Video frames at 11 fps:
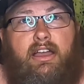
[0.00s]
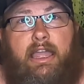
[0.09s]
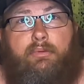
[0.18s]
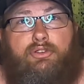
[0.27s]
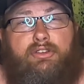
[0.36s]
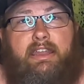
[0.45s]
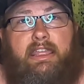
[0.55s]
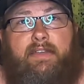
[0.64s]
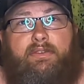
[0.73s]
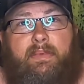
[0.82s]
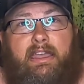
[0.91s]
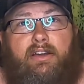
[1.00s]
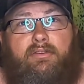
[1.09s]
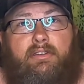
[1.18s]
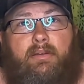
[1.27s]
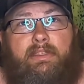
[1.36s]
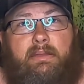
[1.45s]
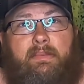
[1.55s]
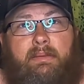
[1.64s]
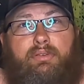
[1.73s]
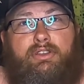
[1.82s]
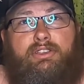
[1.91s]
I will try to have them out. I mean, they
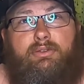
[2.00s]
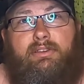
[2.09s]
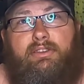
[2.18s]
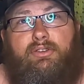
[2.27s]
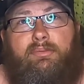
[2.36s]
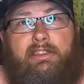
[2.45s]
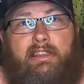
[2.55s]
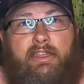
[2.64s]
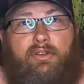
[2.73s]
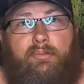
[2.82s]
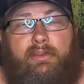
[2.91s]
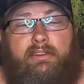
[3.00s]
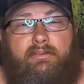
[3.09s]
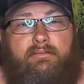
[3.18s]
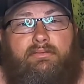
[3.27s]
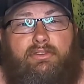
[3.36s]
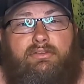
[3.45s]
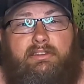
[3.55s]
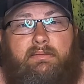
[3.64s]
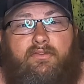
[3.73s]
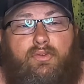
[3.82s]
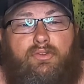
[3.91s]
might push to a little bit later, but
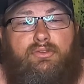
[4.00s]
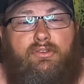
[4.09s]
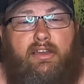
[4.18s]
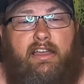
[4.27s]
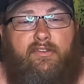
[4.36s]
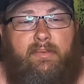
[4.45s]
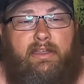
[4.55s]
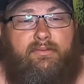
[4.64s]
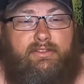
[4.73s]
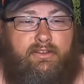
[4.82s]
usually before noon I'll have them out.